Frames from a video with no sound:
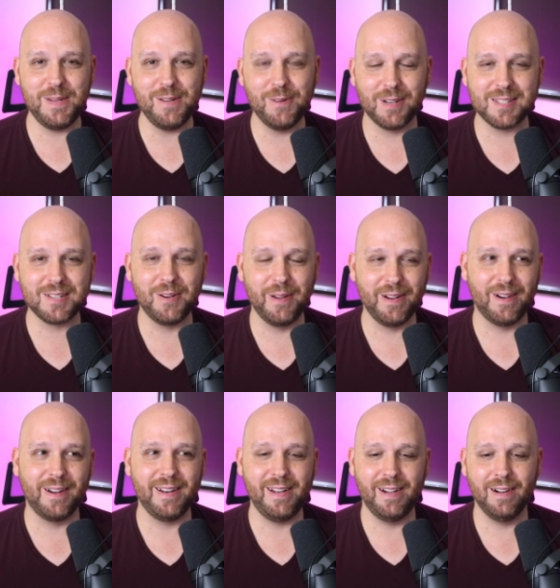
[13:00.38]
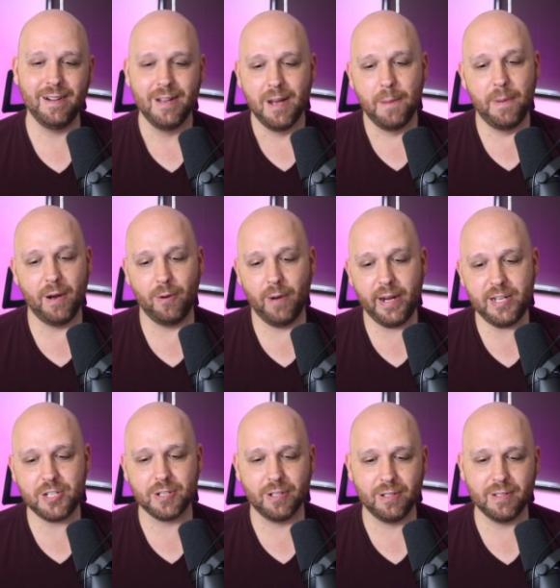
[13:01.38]
be what's going on here. But
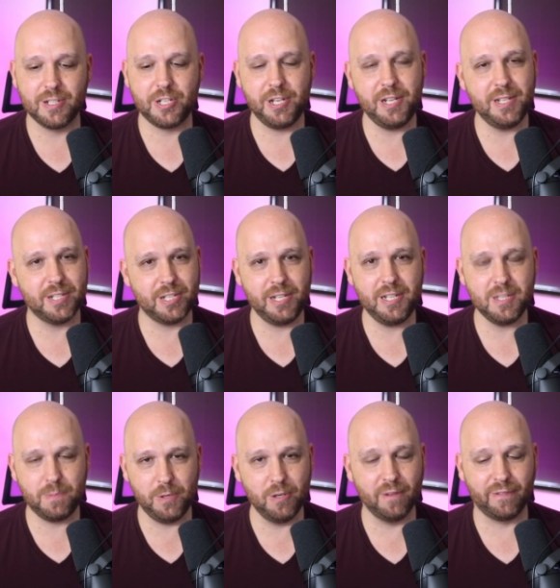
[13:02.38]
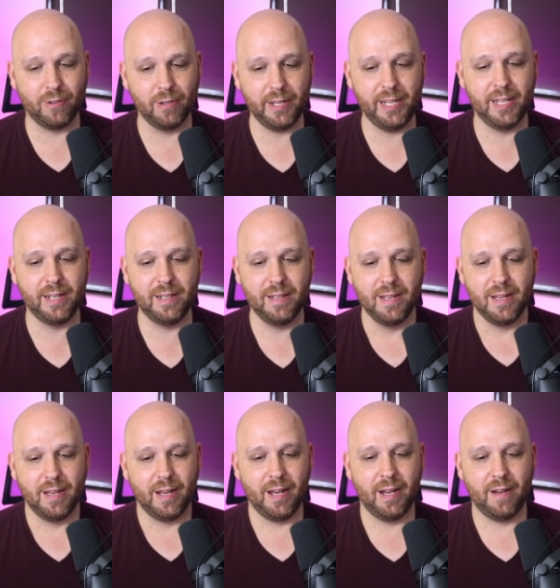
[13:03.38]
Rachel, she's beautiful in
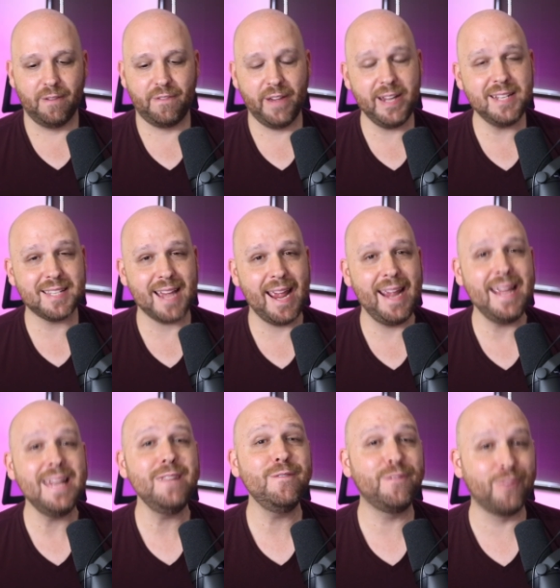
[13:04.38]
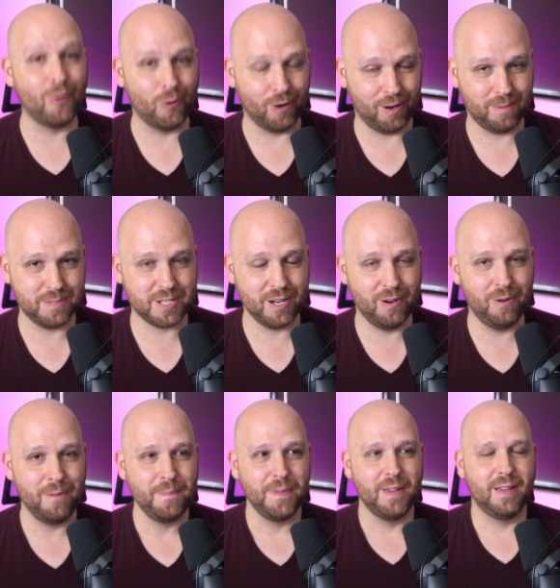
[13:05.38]
face and form.
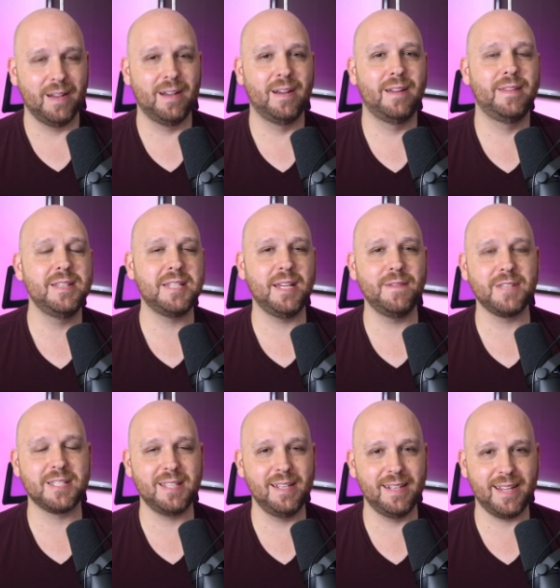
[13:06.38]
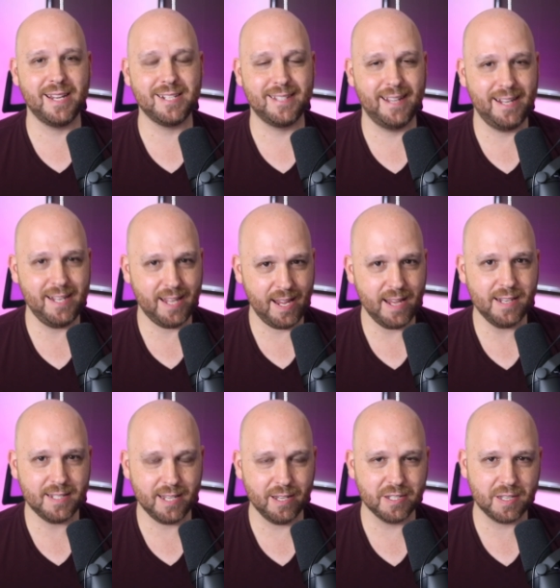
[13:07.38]
So this gives us the indication that he
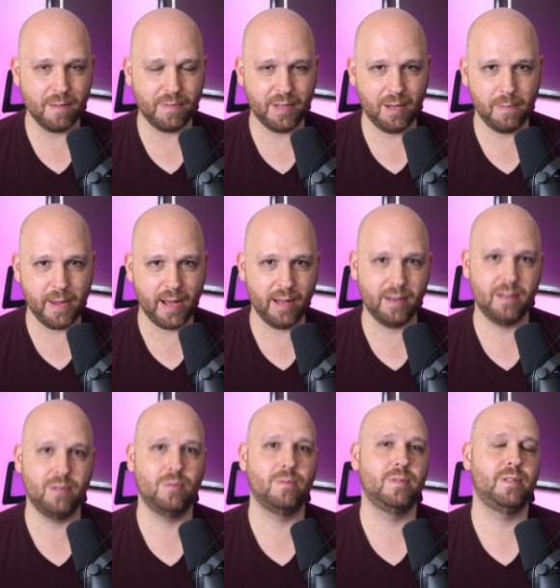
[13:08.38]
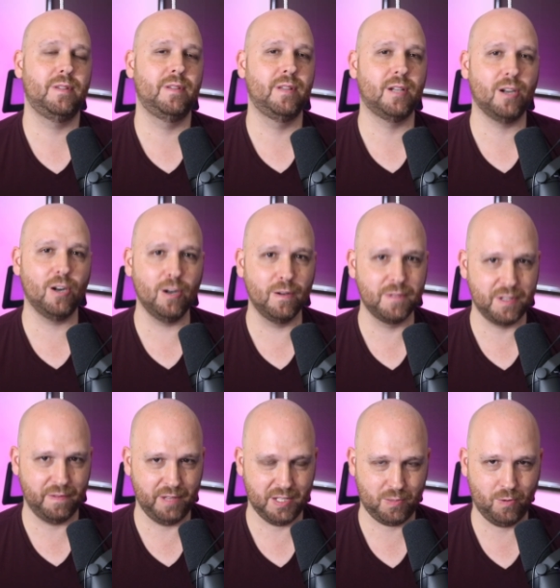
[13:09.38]
can tell something about the curves
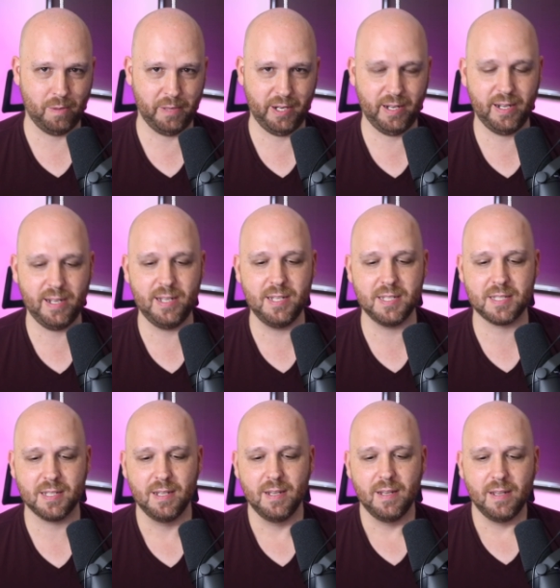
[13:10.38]
of this woman, and he's